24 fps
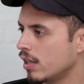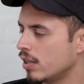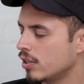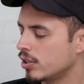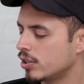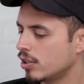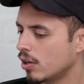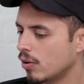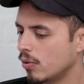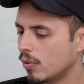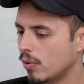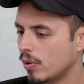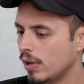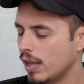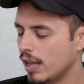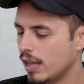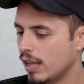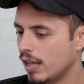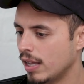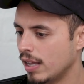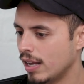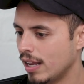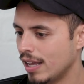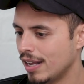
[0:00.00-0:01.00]
yeah. So,
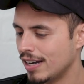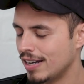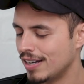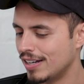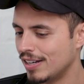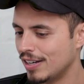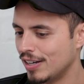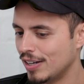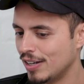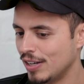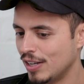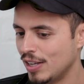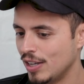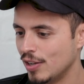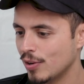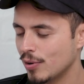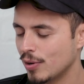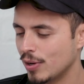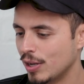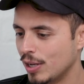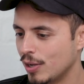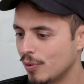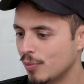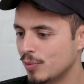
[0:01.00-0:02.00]
it, it, and
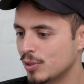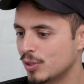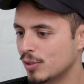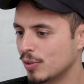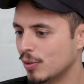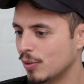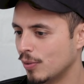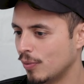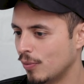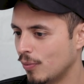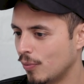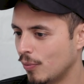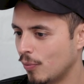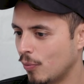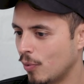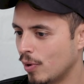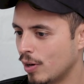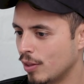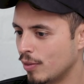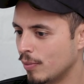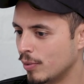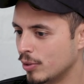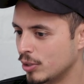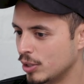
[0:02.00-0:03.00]
here, here was the
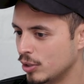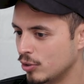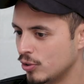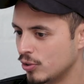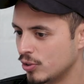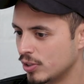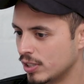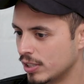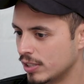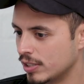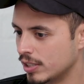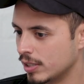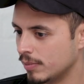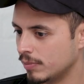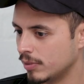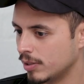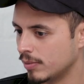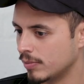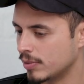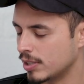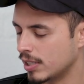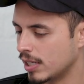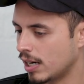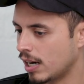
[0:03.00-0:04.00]
one of the most interesting
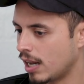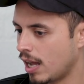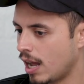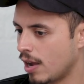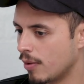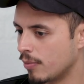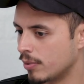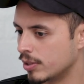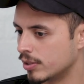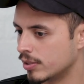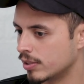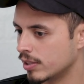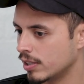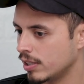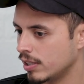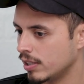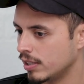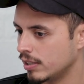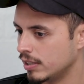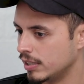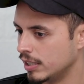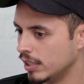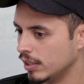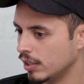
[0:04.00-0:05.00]
symptoms that I was
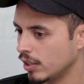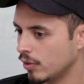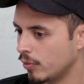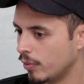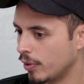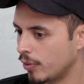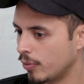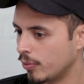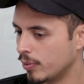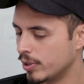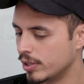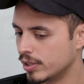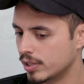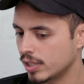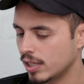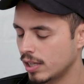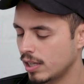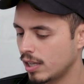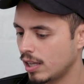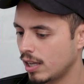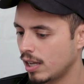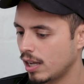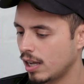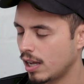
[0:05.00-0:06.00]
dealing with was
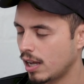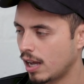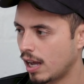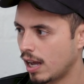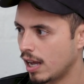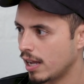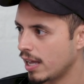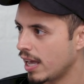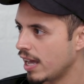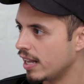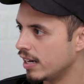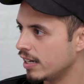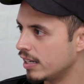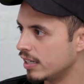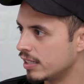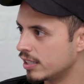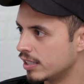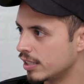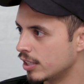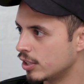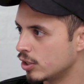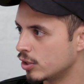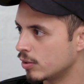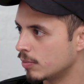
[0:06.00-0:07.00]
I had an
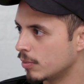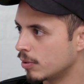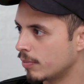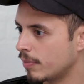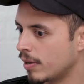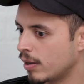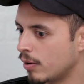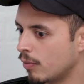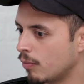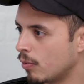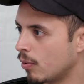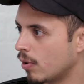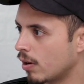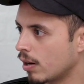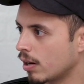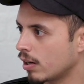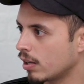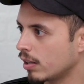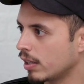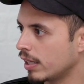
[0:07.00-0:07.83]
insatiable amount of water.